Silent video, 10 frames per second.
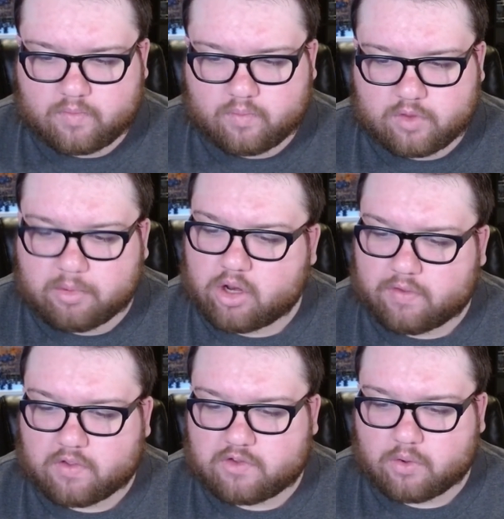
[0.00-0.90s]
the beauty of
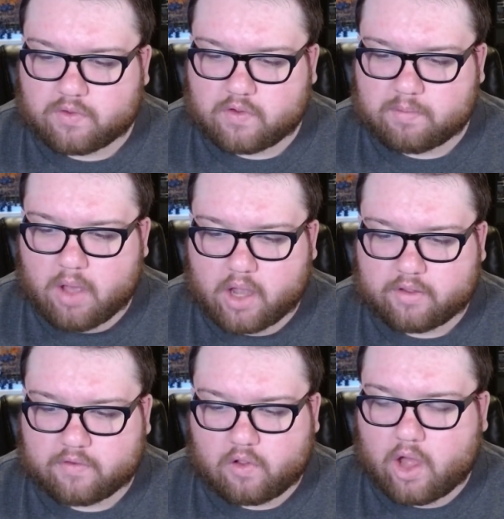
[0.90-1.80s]
this too, is this box
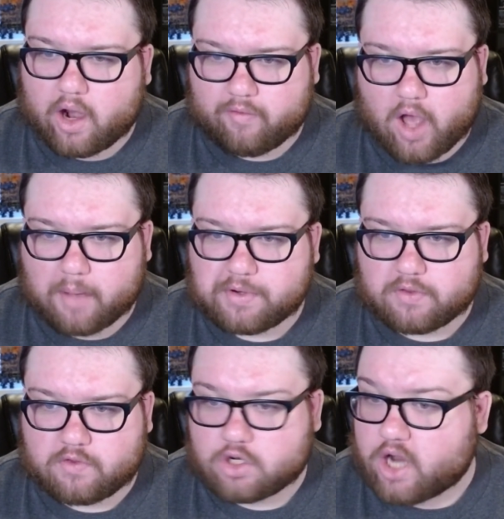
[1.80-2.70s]
has a lot of
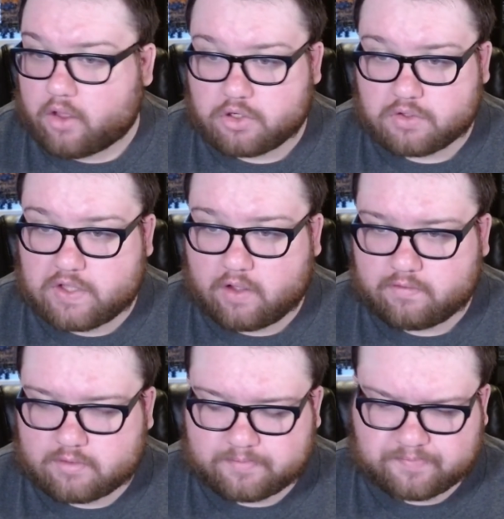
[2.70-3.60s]
options to challenge yourself,
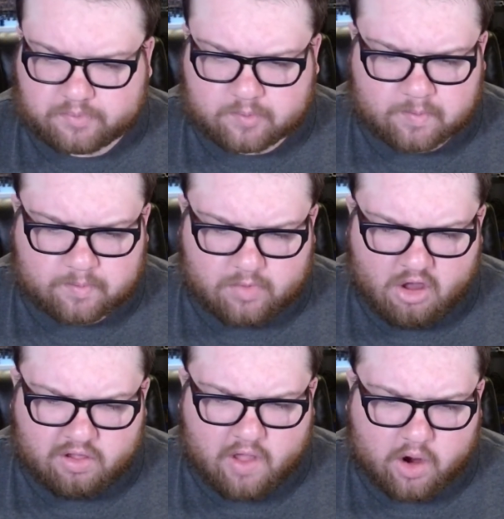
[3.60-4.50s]

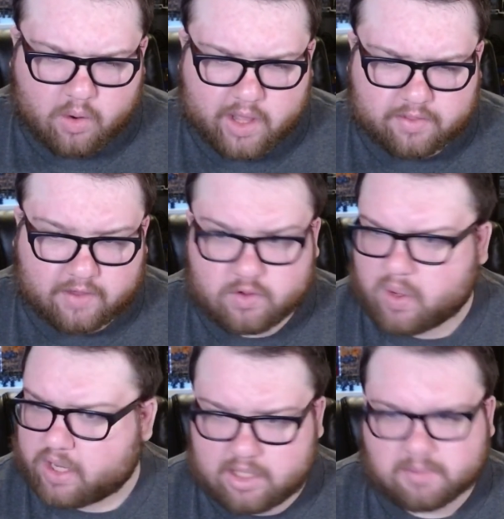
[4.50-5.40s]
along with if you
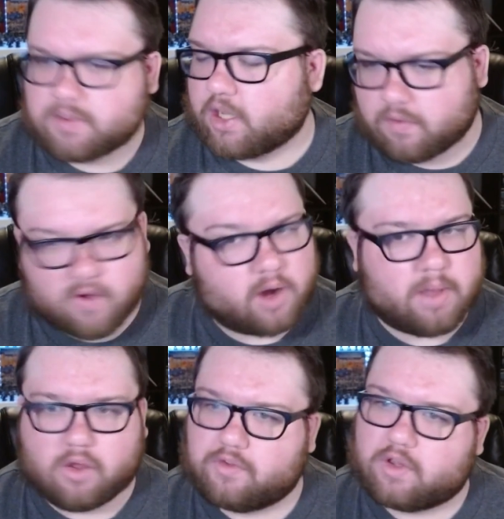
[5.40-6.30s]
want to keep sticking with
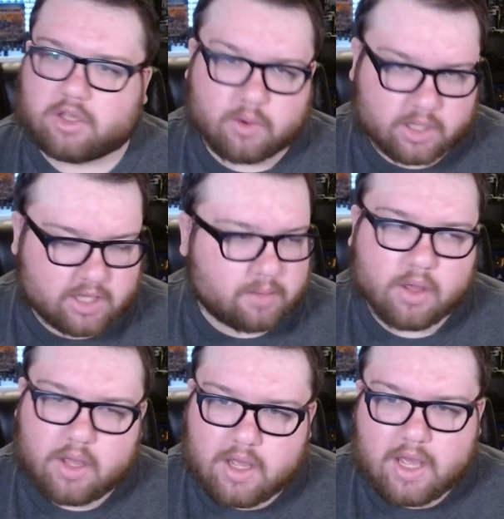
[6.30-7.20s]
fundamentals and you want to keep
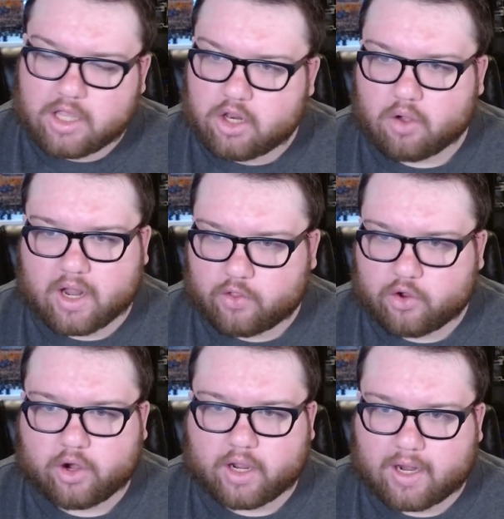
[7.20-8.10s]
kind of
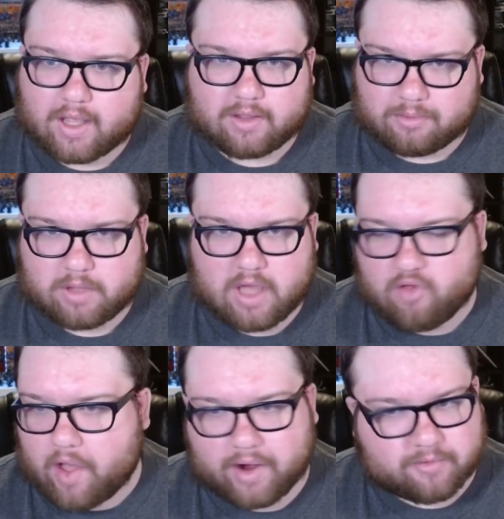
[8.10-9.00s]
learning. Like you have a
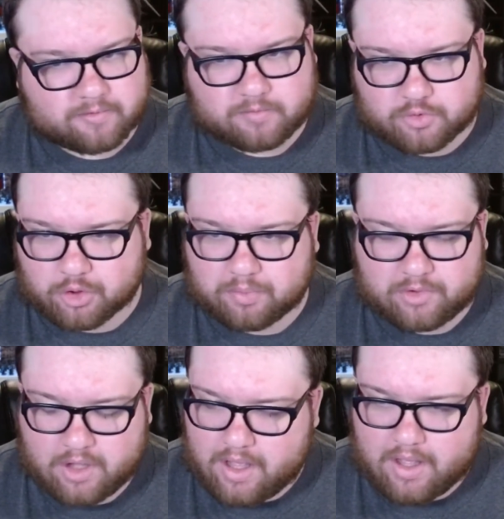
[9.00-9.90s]
lot of troops
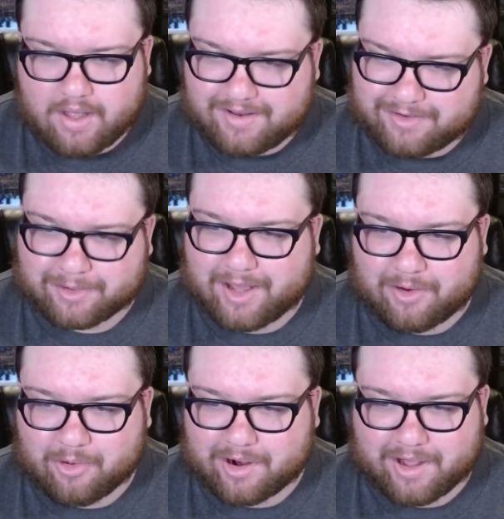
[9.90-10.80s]
to kind of
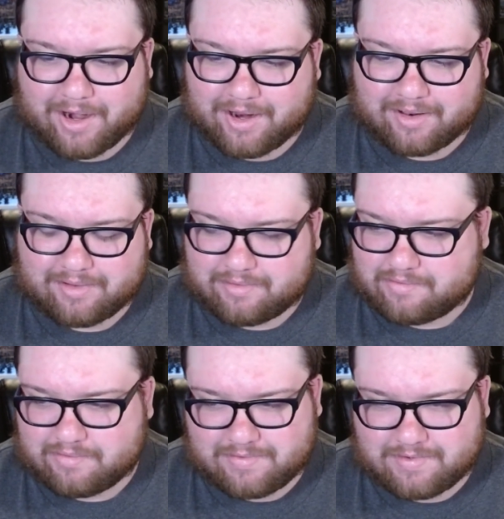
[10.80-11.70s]
work on and
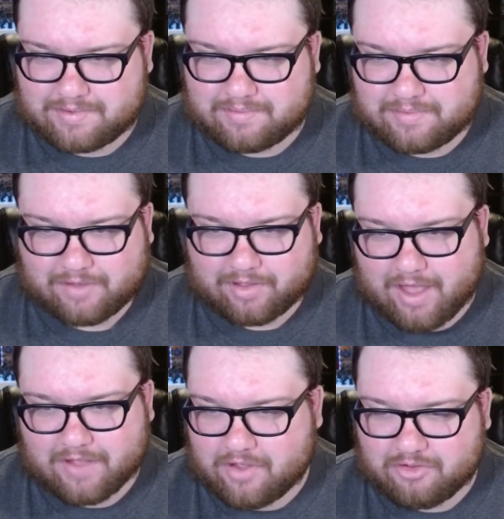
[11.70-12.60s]
stuff like
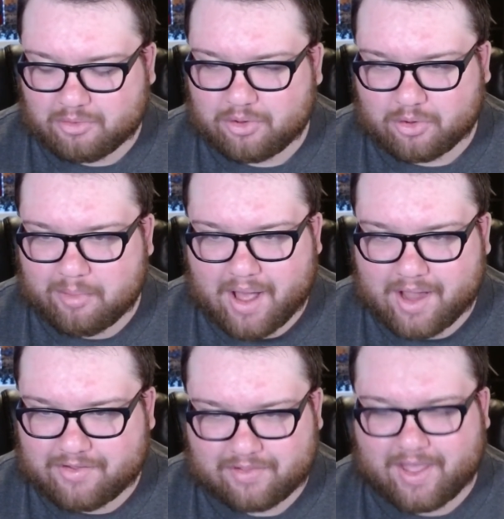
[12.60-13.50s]
that. It's a really cool
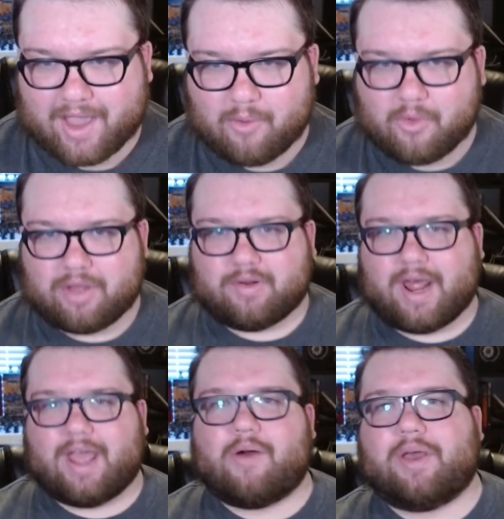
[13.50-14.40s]
box. And like what I